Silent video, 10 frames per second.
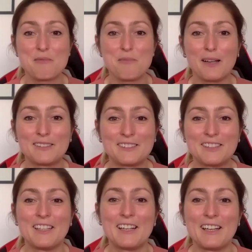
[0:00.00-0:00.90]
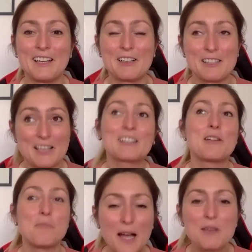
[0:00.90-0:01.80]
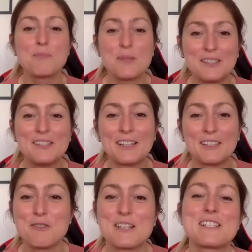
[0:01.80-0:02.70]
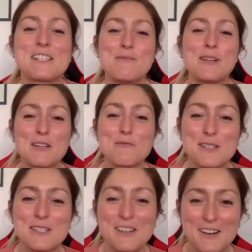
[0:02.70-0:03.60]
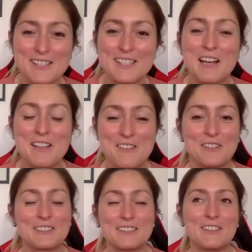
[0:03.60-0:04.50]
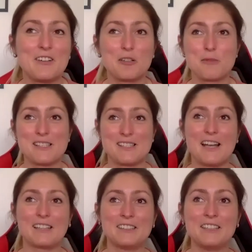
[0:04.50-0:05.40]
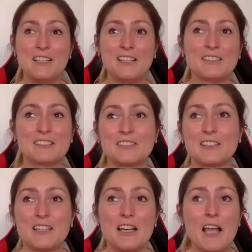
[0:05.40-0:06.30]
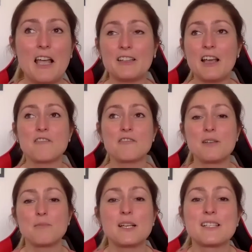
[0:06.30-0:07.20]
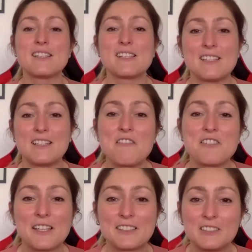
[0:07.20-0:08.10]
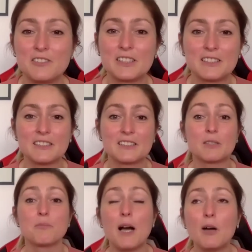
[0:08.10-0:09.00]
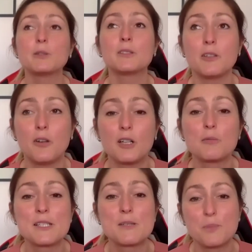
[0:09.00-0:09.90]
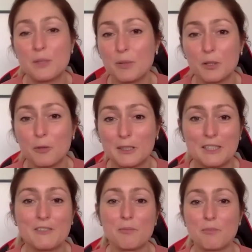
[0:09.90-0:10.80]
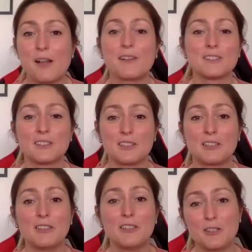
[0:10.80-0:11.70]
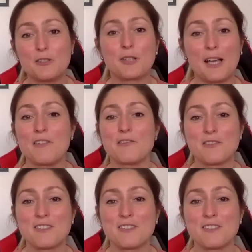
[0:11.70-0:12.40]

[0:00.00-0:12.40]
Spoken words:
But exactly my opinion was similar with yours. I thought always that it's in every business and every activity, it's about always people, whatever brand you have.